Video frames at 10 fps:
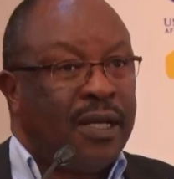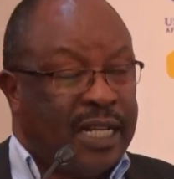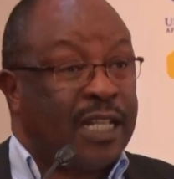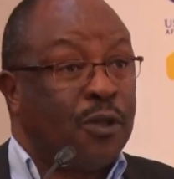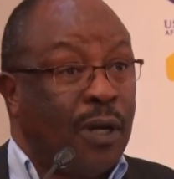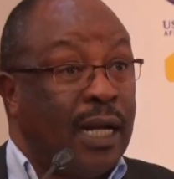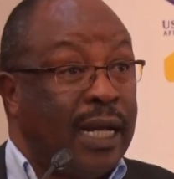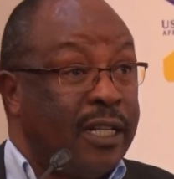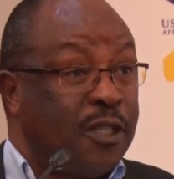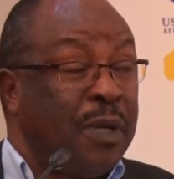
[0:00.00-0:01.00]
textual
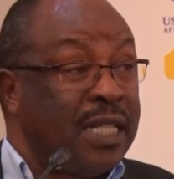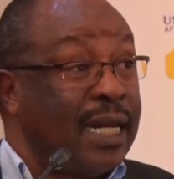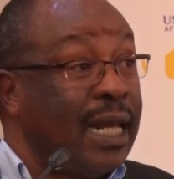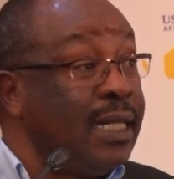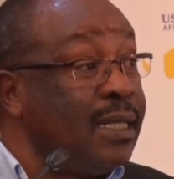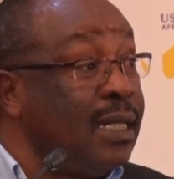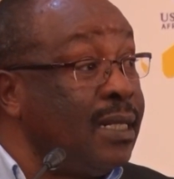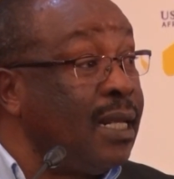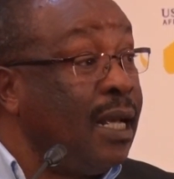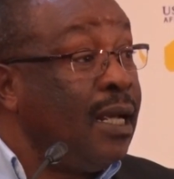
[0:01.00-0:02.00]
and speech
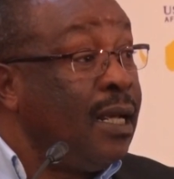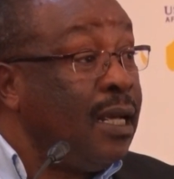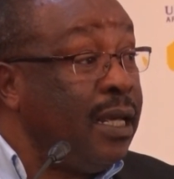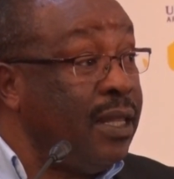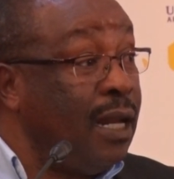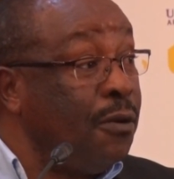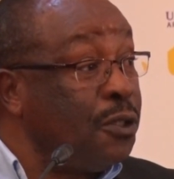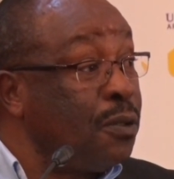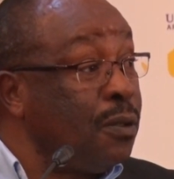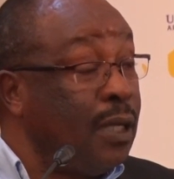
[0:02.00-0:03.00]
analysis in the law
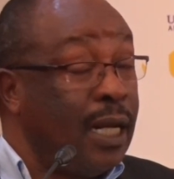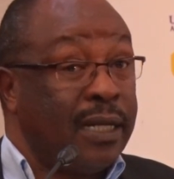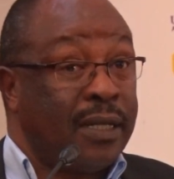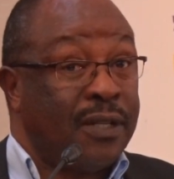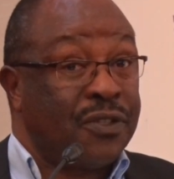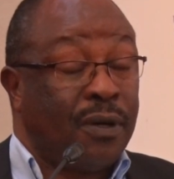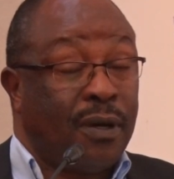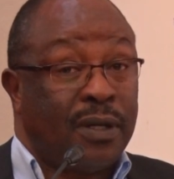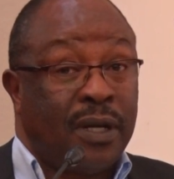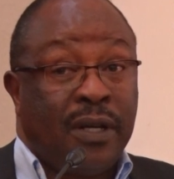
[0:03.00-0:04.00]
school and so
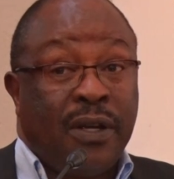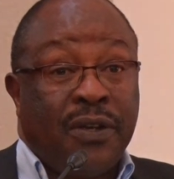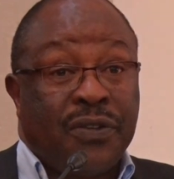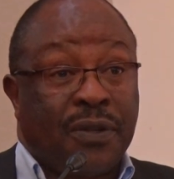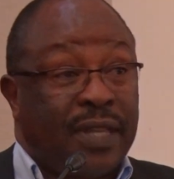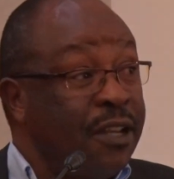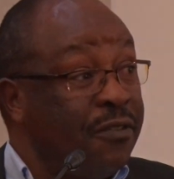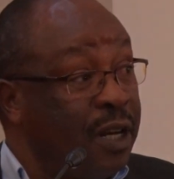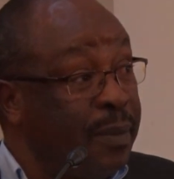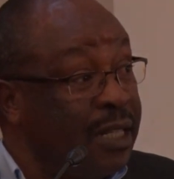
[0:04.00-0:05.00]
on. So thank
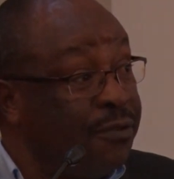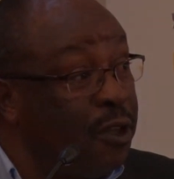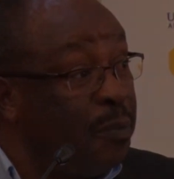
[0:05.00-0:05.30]
you very much for the